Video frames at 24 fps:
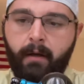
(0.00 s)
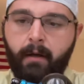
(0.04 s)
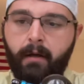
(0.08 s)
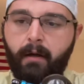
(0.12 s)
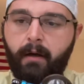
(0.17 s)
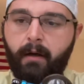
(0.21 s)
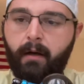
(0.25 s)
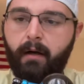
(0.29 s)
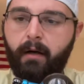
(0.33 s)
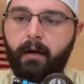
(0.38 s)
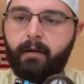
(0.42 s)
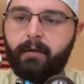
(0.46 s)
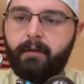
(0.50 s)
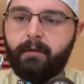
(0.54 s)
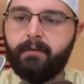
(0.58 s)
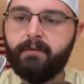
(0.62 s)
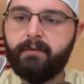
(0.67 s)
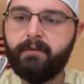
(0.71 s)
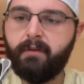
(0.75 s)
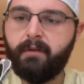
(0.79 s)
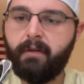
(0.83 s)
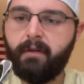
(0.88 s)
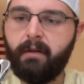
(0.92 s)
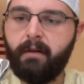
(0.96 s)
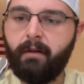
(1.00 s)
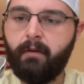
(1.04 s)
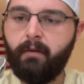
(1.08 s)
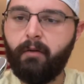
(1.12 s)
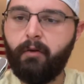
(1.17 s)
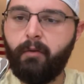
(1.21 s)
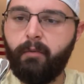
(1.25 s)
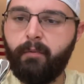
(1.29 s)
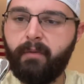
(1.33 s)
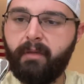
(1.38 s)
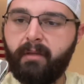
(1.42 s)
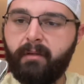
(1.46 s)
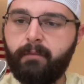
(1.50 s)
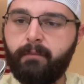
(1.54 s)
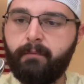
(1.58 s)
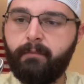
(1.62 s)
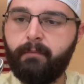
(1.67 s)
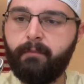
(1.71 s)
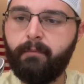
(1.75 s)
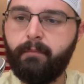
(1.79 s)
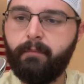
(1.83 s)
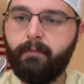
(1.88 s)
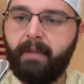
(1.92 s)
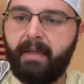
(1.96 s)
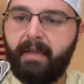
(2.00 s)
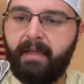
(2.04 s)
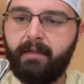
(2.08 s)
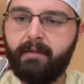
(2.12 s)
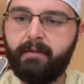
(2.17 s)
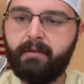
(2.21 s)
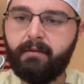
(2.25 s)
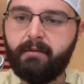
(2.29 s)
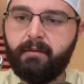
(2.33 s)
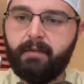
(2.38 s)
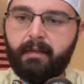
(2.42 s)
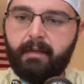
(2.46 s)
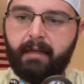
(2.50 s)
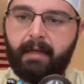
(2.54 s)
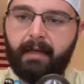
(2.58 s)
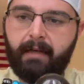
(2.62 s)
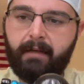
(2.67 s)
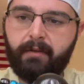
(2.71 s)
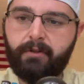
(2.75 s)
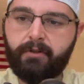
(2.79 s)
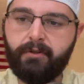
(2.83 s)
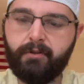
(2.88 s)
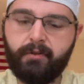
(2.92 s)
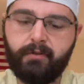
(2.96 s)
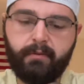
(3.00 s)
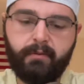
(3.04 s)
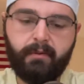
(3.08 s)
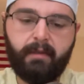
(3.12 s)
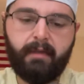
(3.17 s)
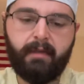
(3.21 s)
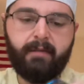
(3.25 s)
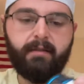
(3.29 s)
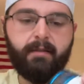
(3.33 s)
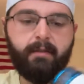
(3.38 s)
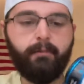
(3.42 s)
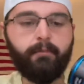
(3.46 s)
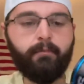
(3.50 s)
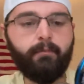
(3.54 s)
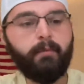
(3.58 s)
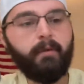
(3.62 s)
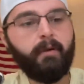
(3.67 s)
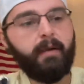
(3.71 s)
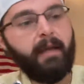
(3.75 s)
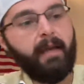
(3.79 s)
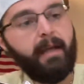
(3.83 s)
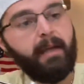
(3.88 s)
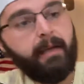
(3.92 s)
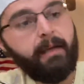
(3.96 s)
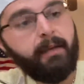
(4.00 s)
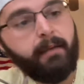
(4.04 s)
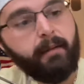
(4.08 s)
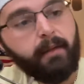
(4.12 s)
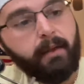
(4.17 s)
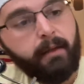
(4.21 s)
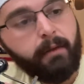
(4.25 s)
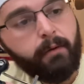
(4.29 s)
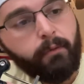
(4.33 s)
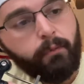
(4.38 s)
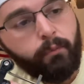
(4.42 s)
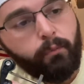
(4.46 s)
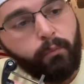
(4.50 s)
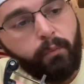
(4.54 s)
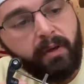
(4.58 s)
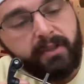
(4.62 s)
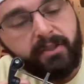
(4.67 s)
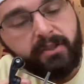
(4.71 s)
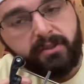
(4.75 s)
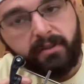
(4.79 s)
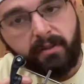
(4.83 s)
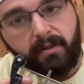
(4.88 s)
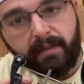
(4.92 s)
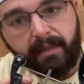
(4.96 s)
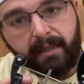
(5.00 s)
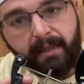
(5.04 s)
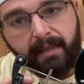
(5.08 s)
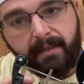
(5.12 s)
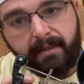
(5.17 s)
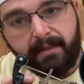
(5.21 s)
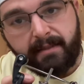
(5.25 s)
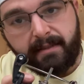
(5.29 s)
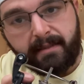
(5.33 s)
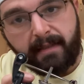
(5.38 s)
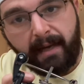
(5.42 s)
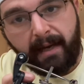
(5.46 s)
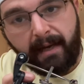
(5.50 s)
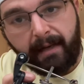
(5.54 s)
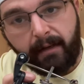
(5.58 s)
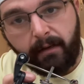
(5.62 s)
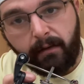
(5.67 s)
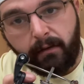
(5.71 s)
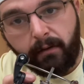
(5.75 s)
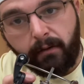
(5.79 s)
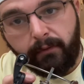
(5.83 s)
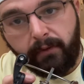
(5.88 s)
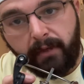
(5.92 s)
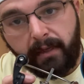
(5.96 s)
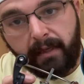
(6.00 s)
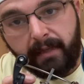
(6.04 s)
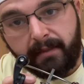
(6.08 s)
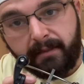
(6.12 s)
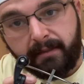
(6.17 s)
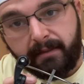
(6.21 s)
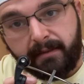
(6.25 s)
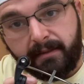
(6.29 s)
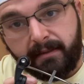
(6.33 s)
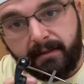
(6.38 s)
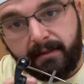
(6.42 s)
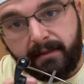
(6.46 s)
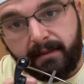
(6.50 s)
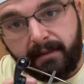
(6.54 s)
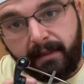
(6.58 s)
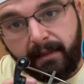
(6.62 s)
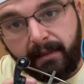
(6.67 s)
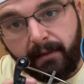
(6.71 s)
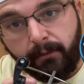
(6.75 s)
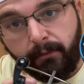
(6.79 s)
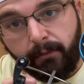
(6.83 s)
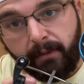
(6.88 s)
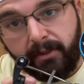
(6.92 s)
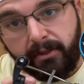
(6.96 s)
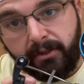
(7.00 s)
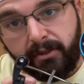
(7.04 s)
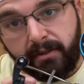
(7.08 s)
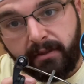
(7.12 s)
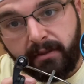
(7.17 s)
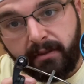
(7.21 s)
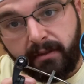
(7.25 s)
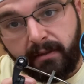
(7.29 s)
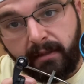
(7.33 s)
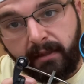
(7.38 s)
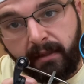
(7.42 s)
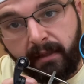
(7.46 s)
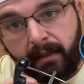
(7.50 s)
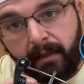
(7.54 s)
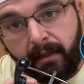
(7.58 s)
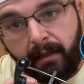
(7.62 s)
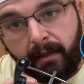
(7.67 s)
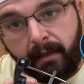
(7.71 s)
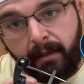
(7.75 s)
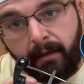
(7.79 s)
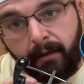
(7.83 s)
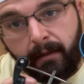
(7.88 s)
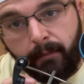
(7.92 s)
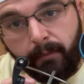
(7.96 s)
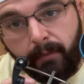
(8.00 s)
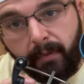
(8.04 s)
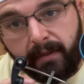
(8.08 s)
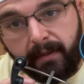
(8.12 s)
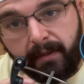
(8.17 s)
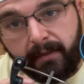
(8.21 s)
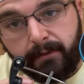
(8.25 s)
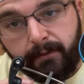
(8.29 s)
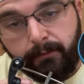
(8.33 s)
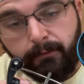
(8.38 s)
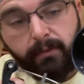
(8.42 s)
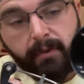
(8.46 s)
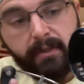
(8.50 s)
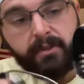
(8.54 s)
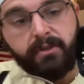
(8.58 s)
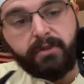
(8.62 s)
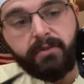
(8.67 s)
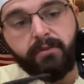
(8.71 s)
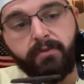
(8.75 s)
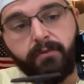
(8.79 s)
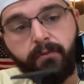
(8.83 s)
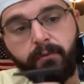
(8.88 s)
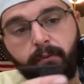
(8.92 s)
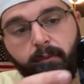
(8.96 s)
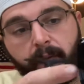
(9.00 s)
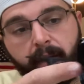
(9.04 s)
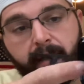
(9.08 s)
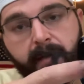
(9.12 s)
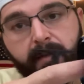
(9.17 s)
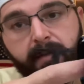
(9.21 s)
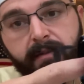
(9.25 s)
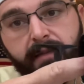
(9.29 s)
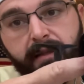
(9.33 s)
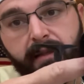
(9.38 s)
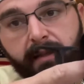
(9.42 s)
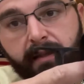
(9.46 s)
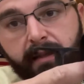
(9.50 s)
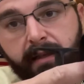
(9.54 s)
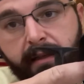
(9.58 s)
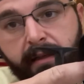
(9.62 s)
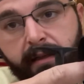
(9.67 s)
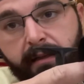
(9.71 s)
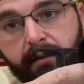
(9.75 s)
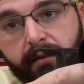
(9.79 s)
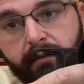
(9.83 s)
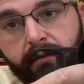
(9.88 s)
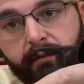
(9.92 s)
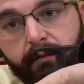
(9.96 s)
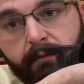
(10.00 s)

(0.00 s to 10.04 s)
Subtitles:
It's an aluminum piece that kind of just ends up hitting the ridges on the inside. I don't know if you guys can see the ridges, but there's some ridges right inside of here,